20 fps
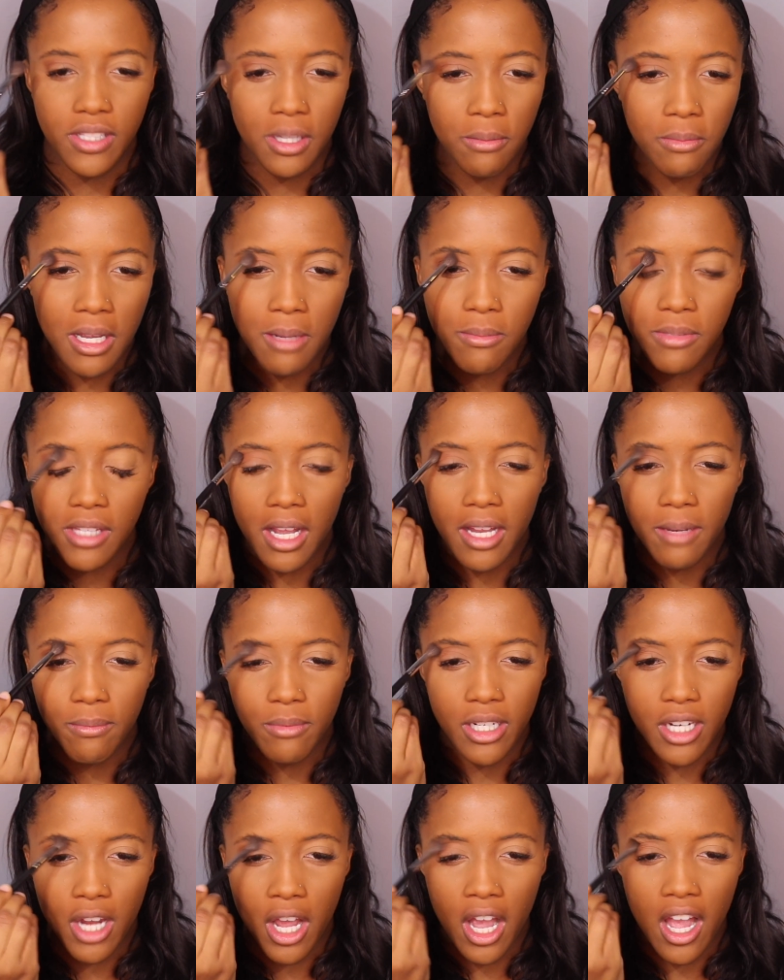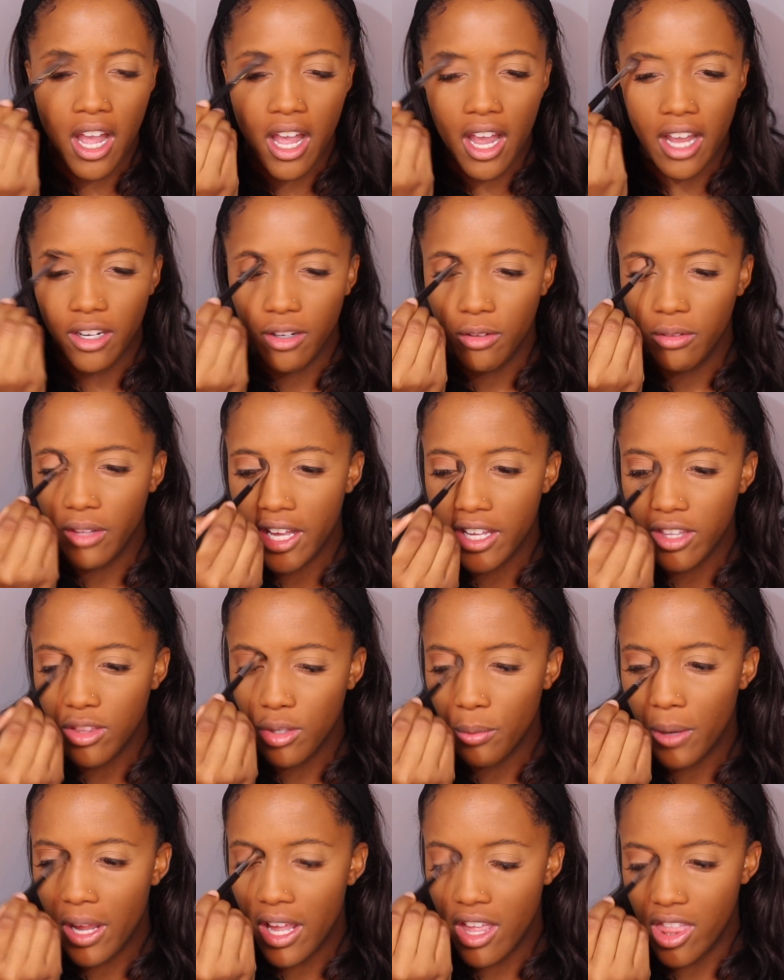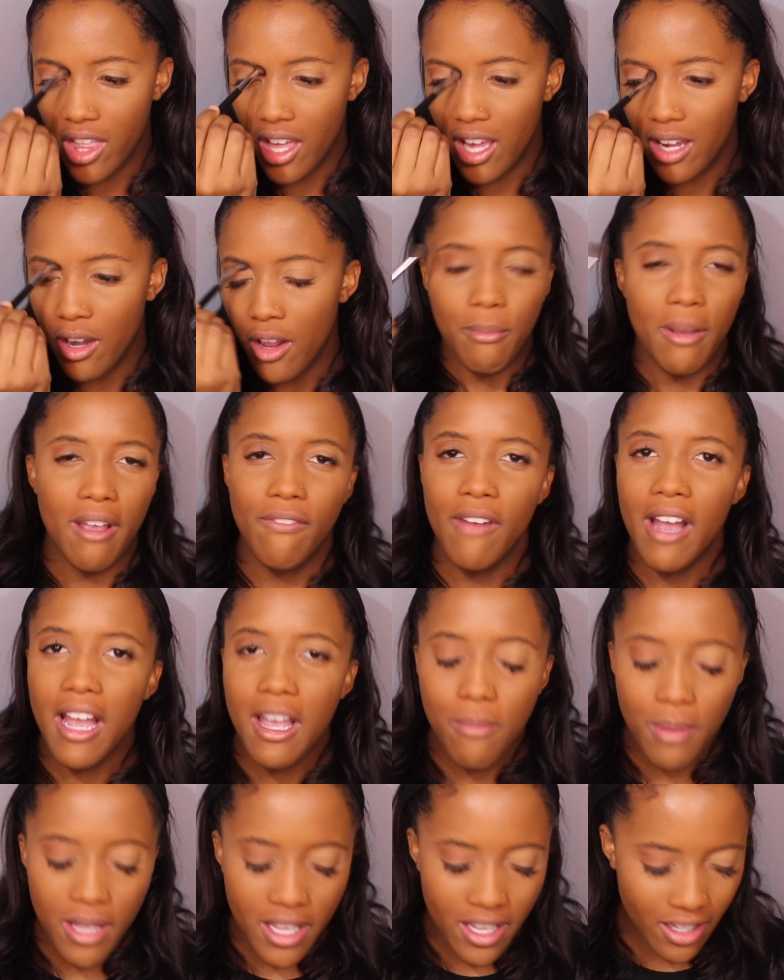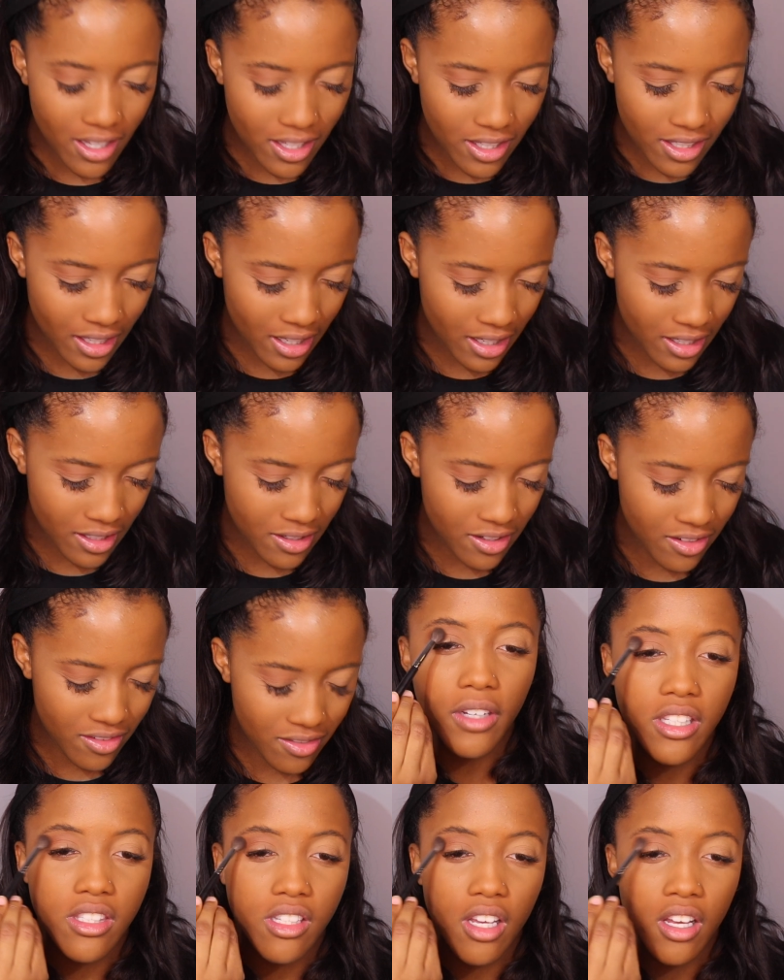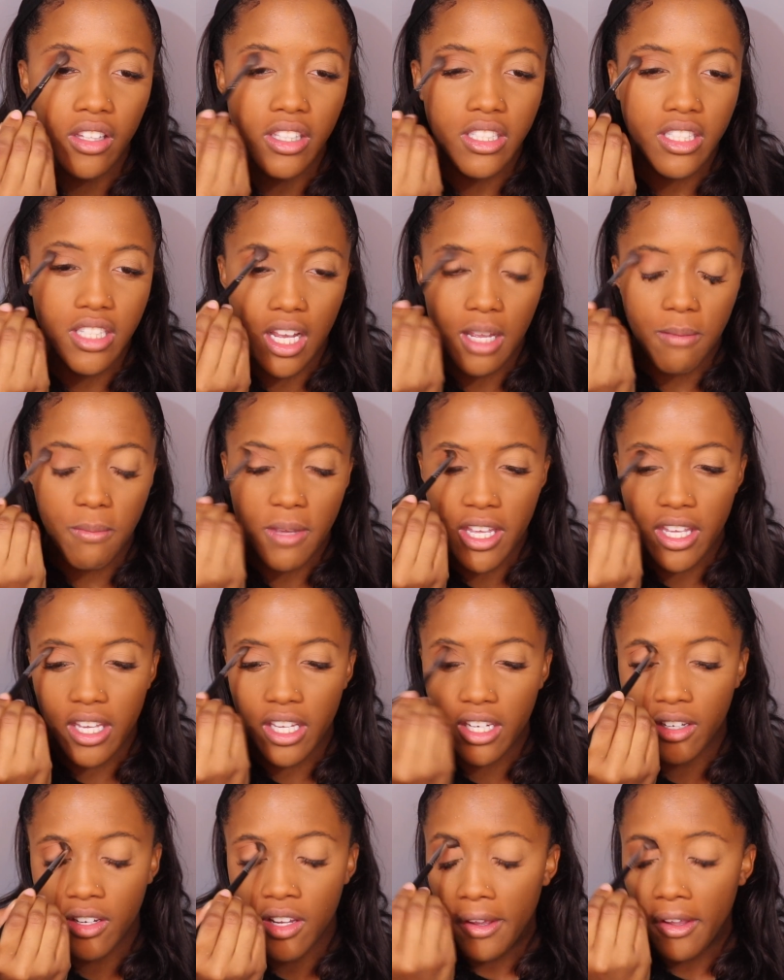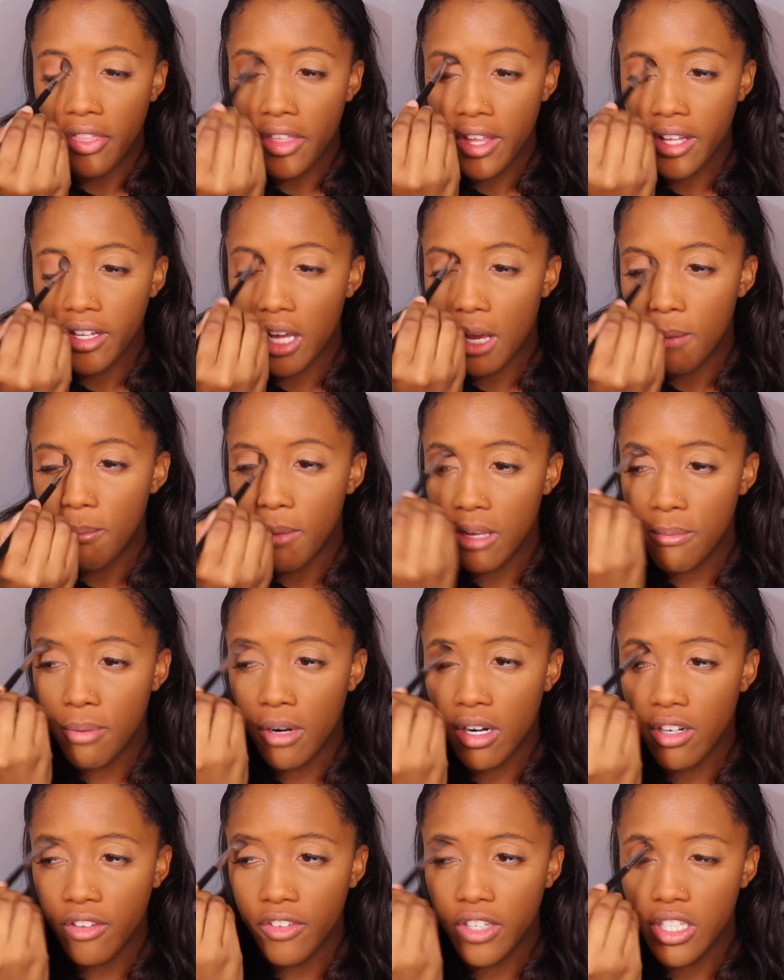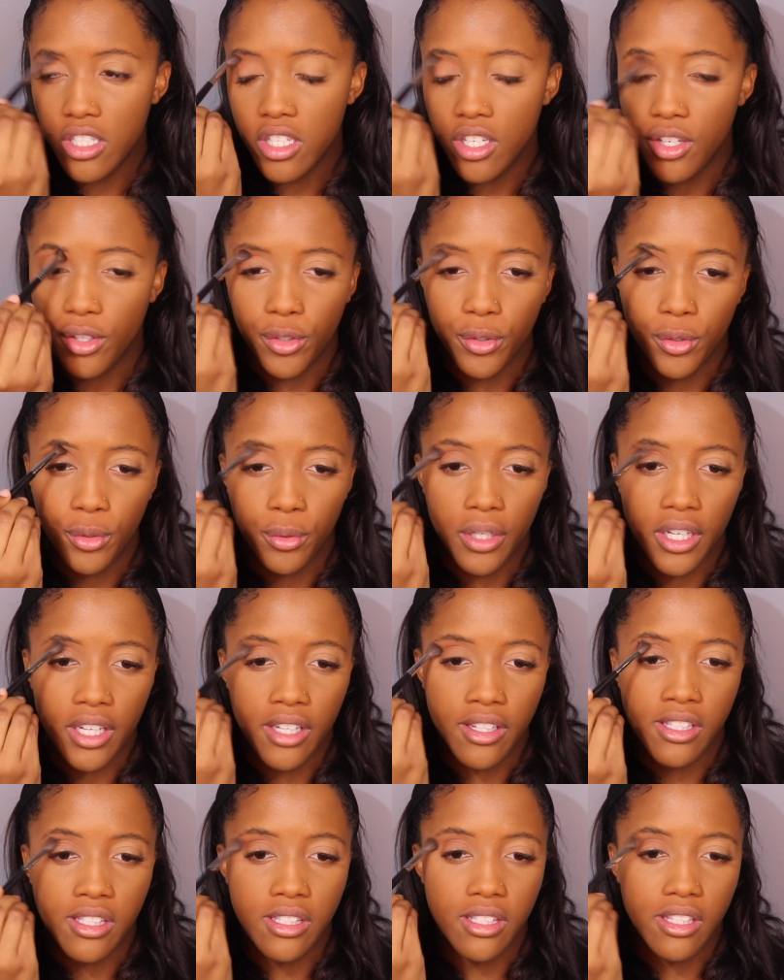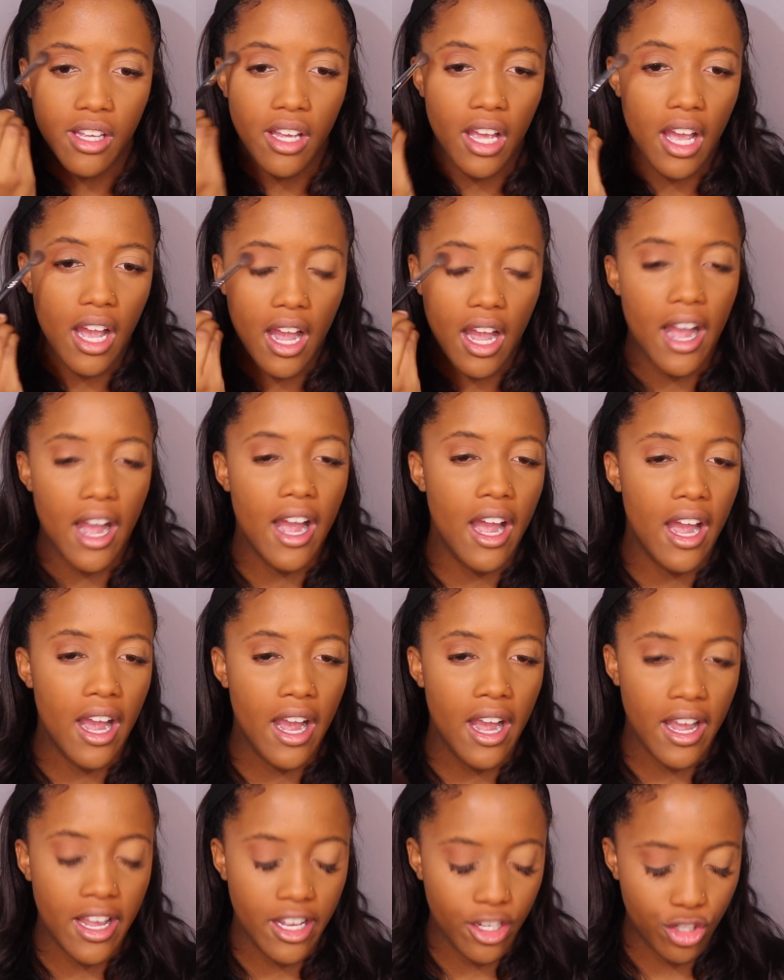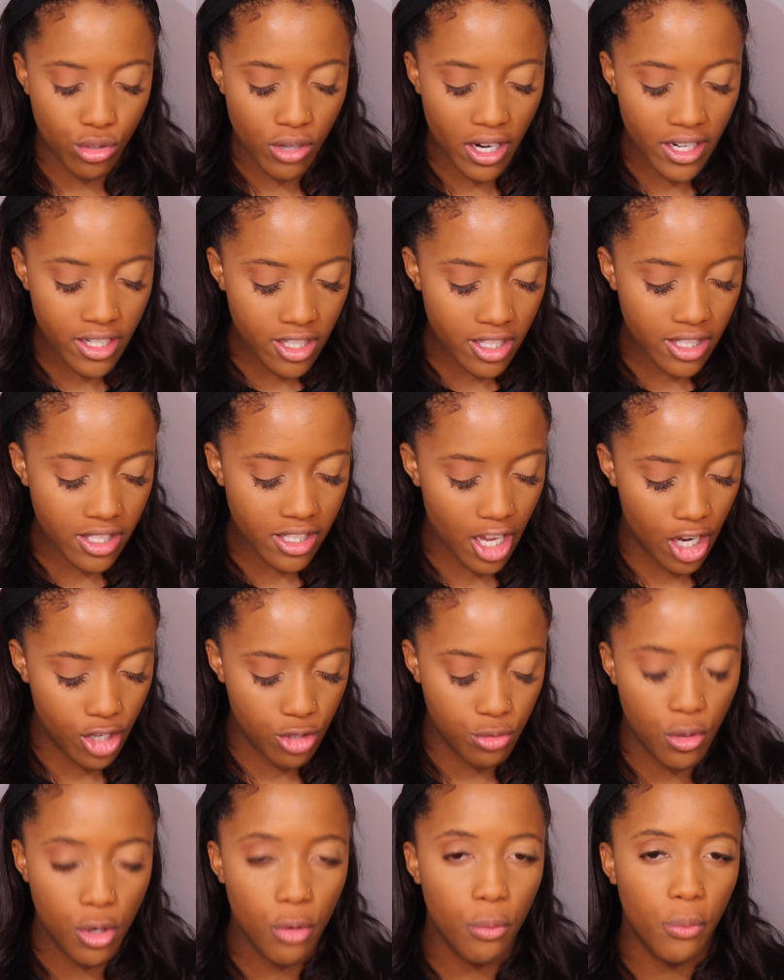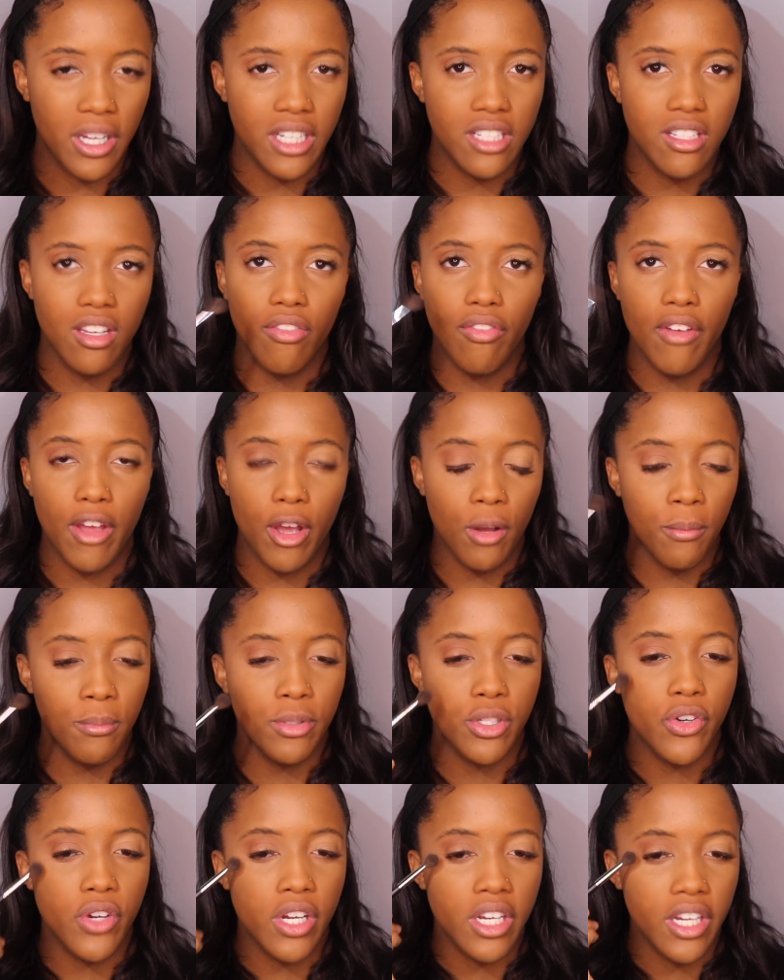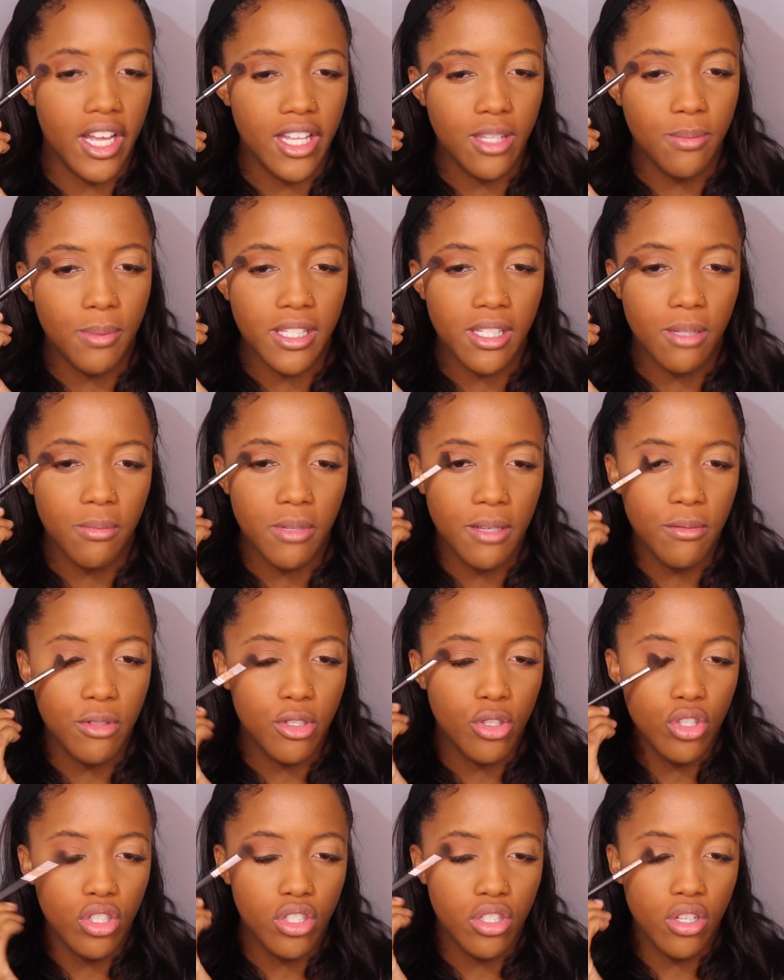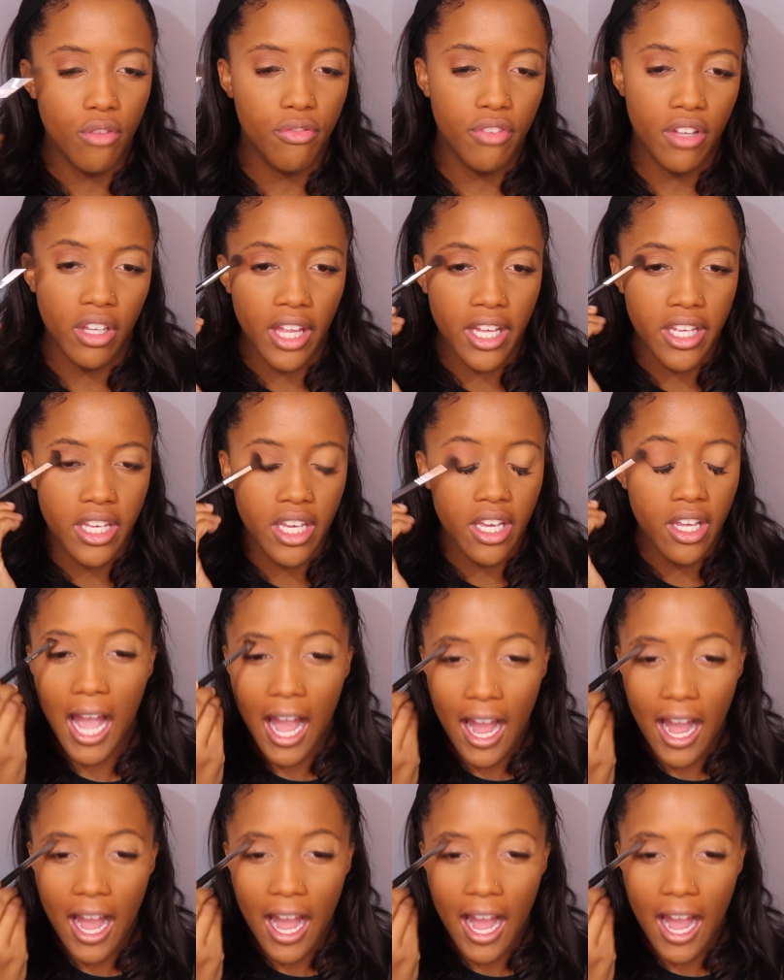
Sometimes I'm not, I don't like the way that my vibe is and it's all in timing. And I think a big part of it too is I try to schedule when to film certain days, but sometimes you just don't feel like it.